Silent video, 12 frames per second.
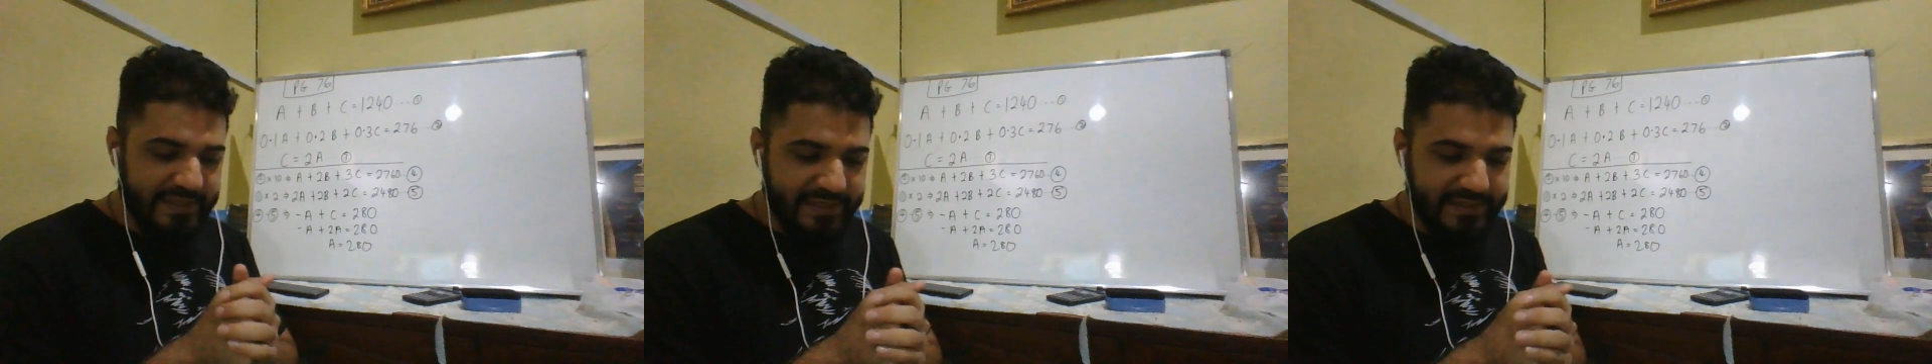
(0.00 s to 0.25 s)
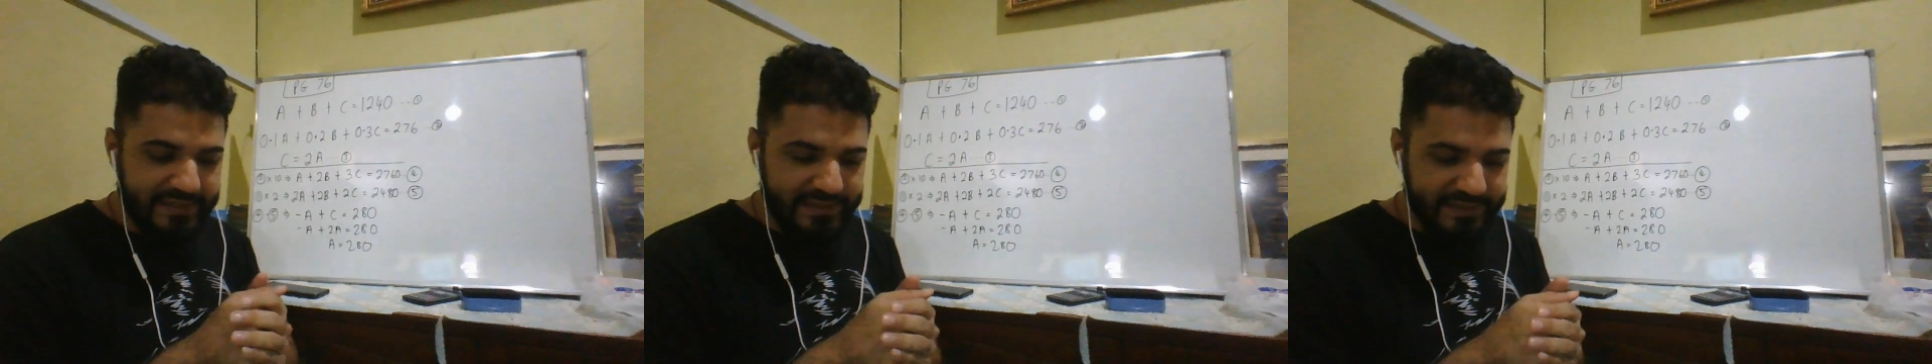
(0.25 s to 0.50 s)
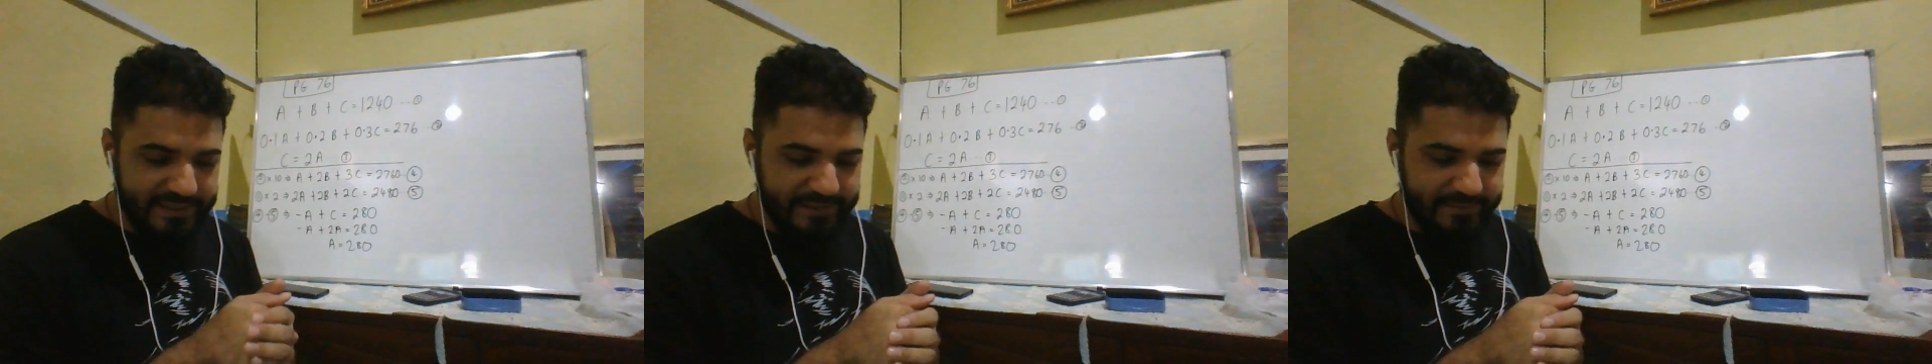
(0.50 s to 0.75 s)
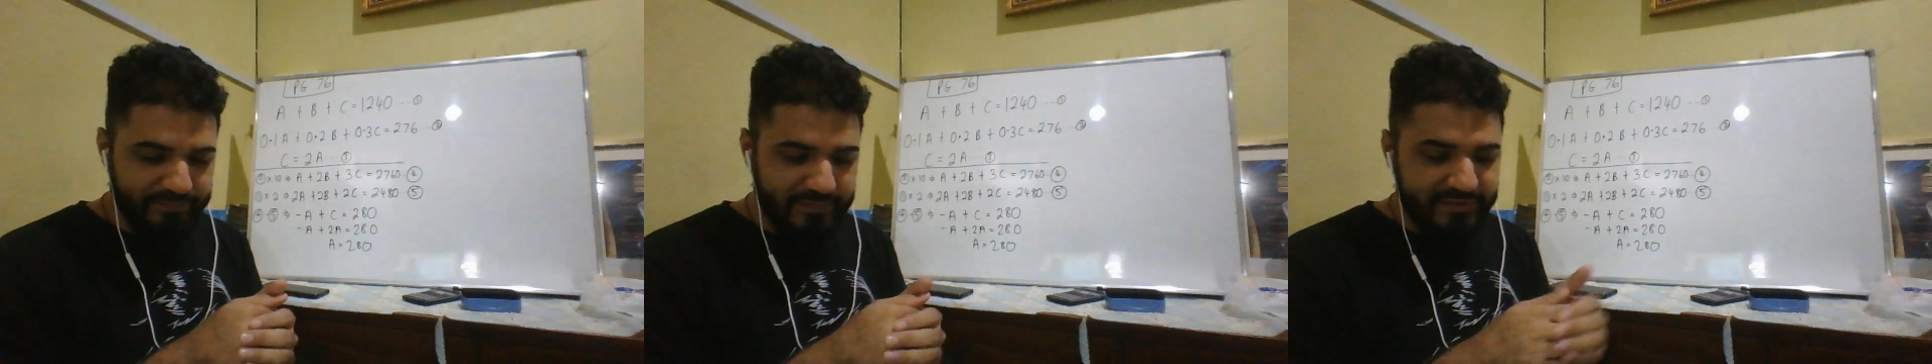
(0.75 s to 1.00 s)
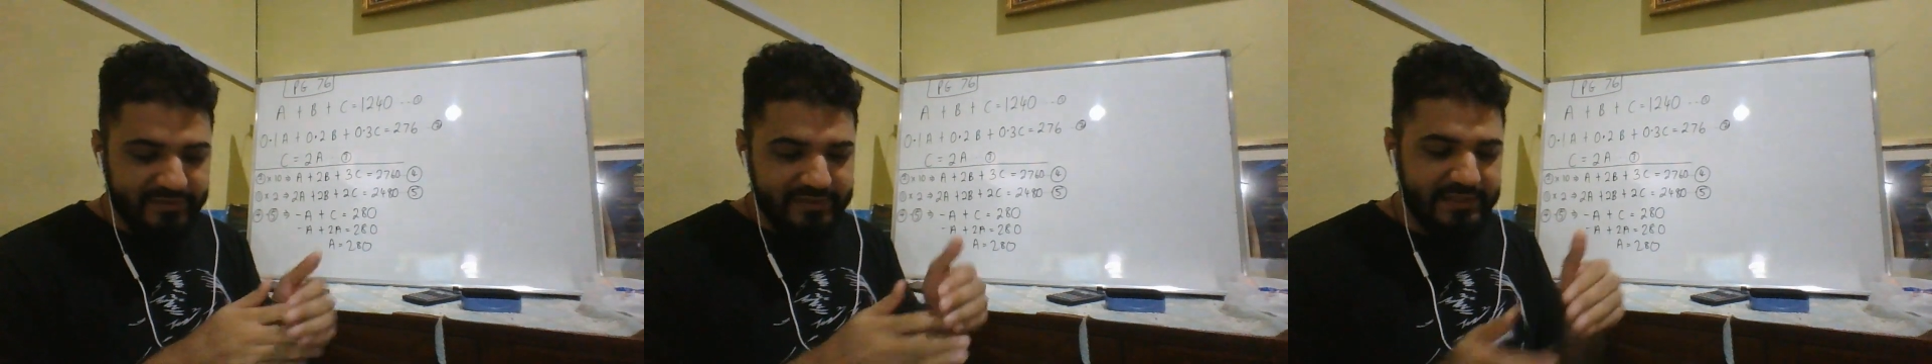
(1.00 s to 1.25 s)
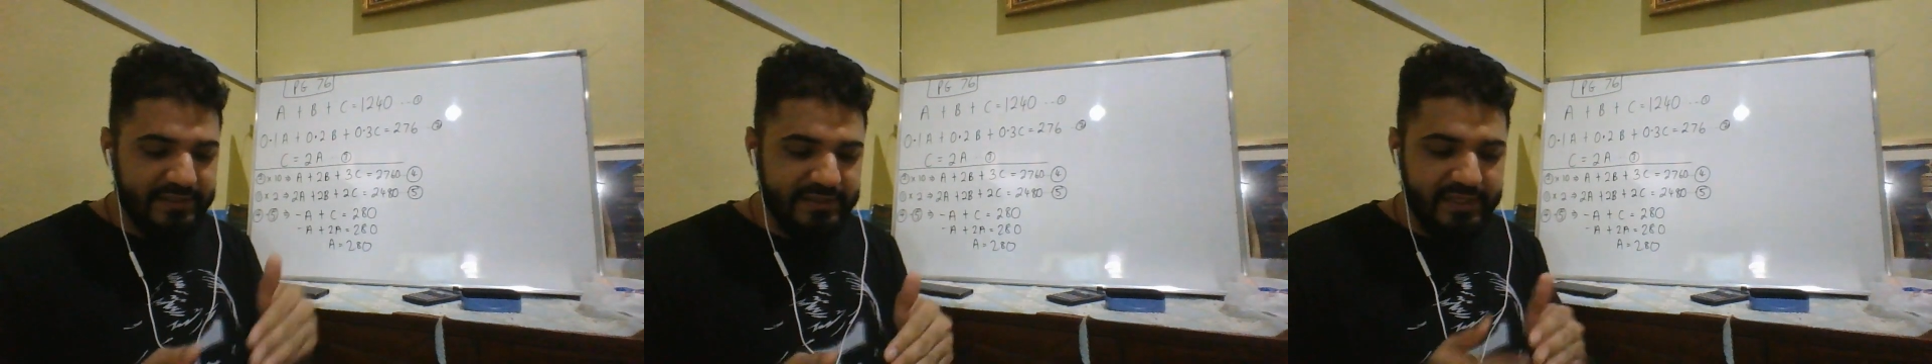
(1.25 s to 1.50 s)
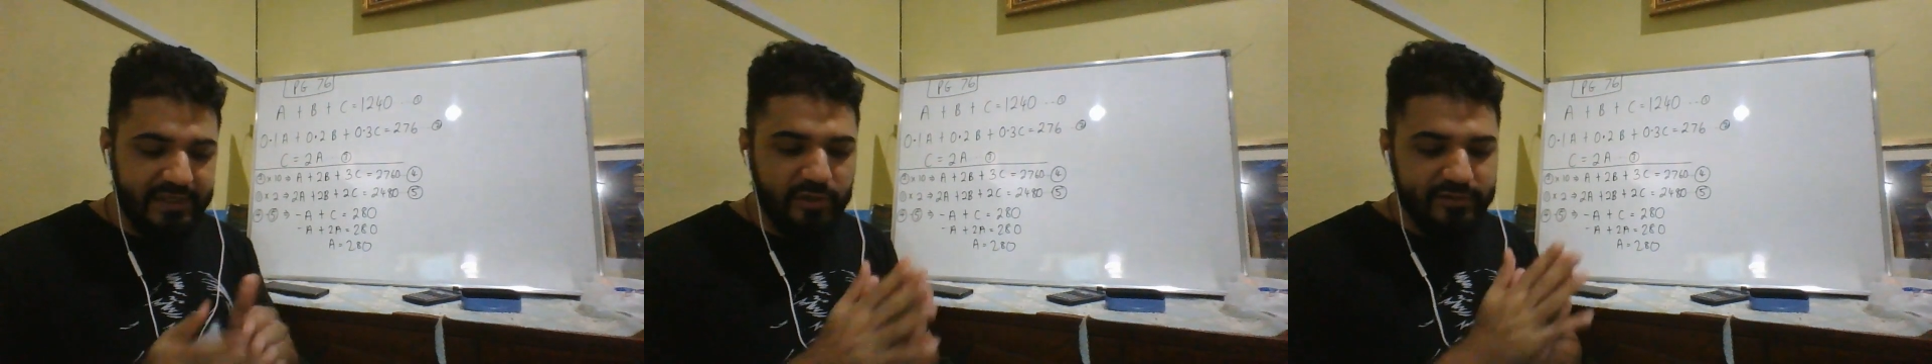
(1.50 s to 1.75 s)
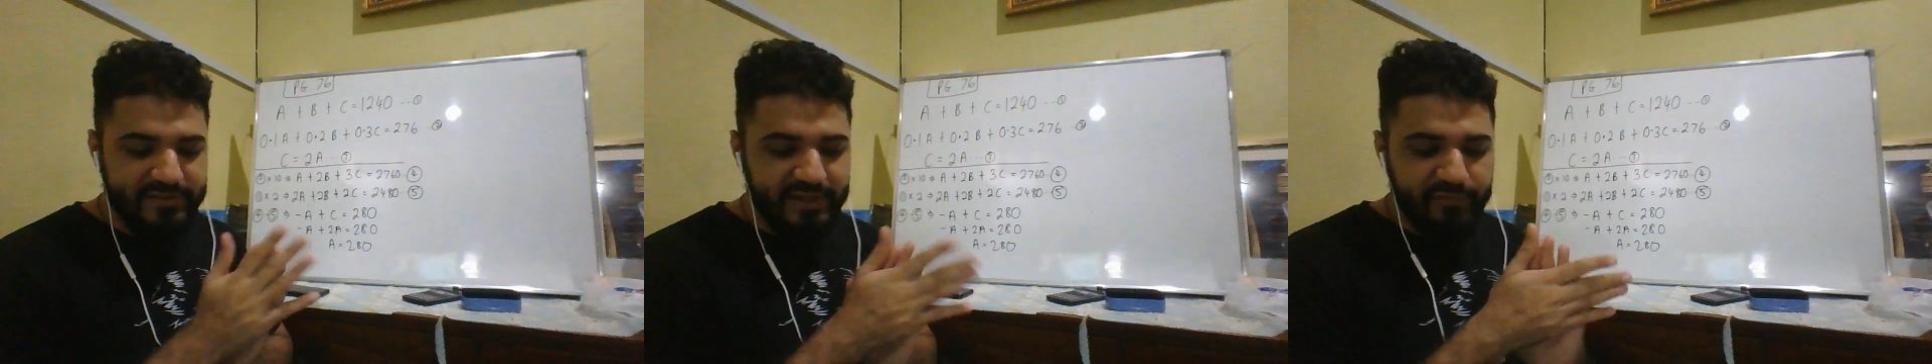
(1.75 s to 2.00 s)
then there's another thing
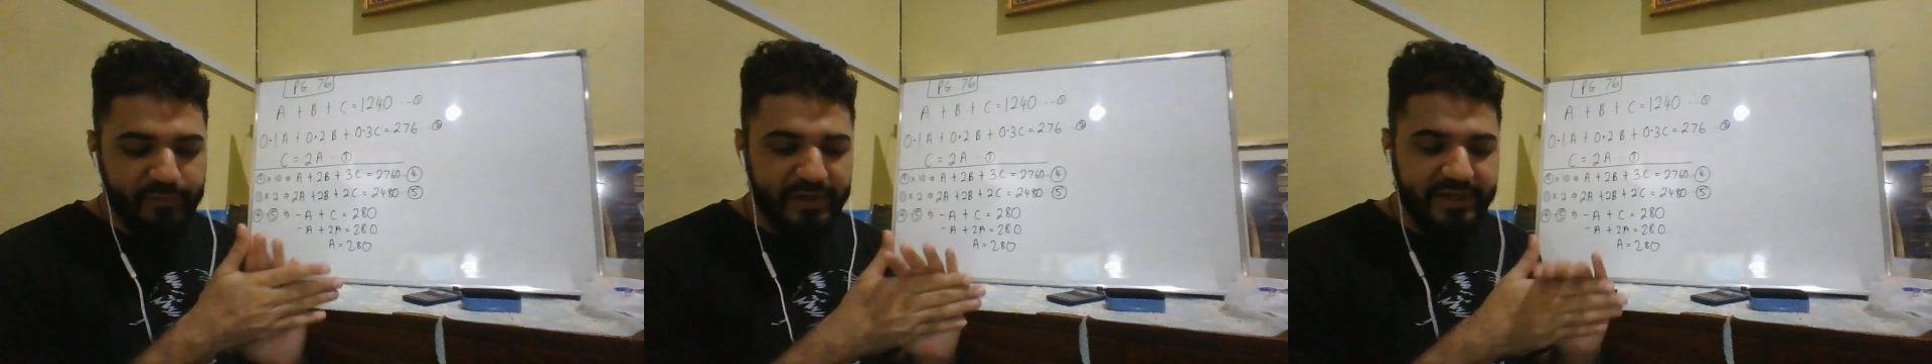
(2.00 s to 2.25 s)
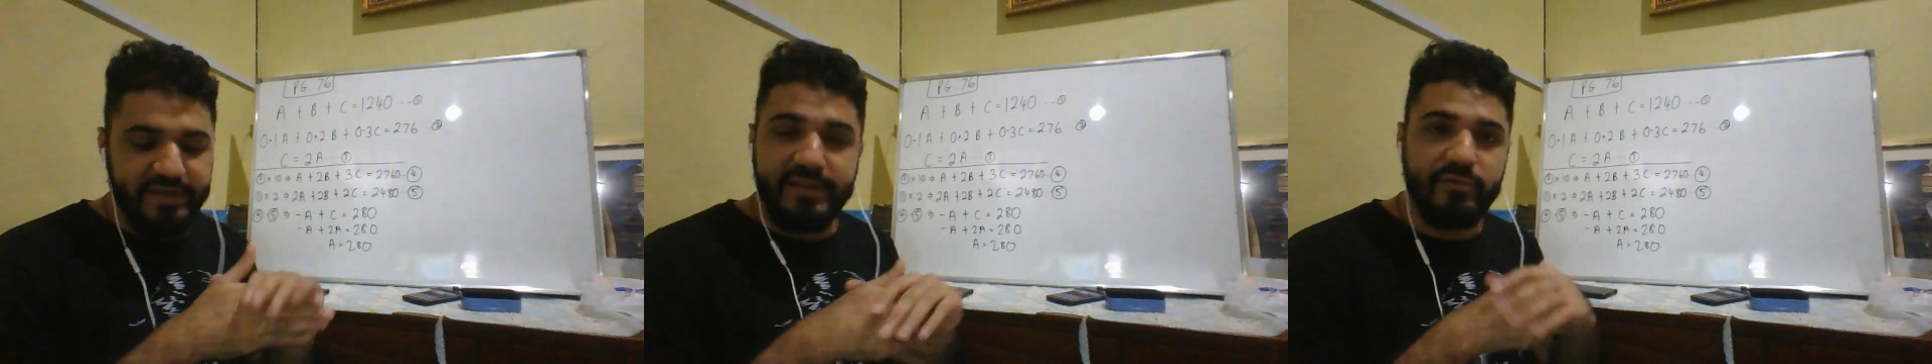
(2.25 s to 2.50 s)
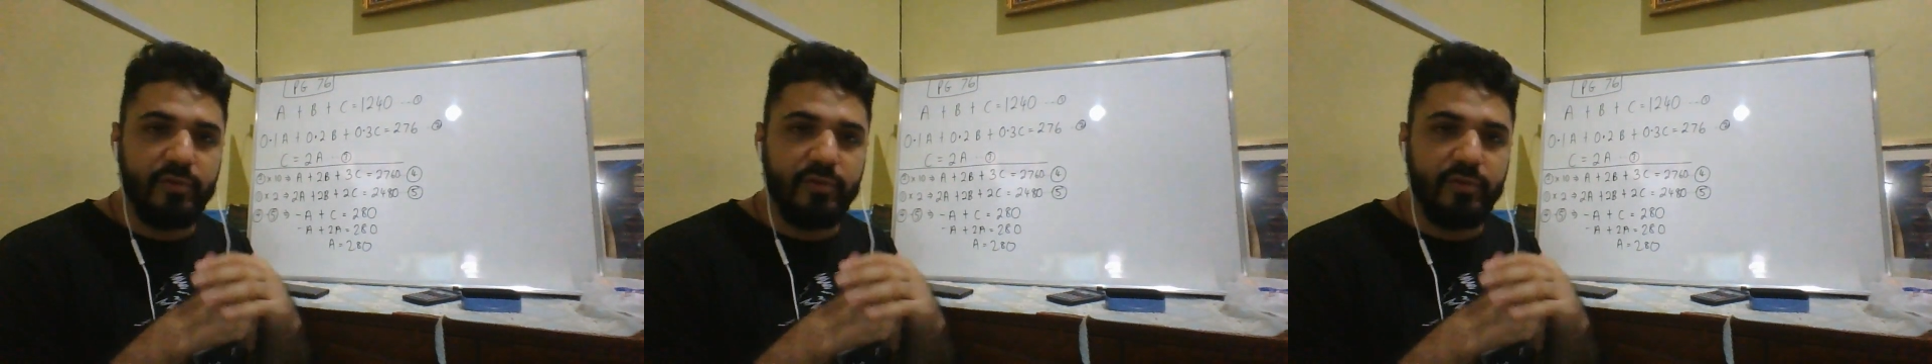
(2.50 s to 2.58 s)
called self-practice.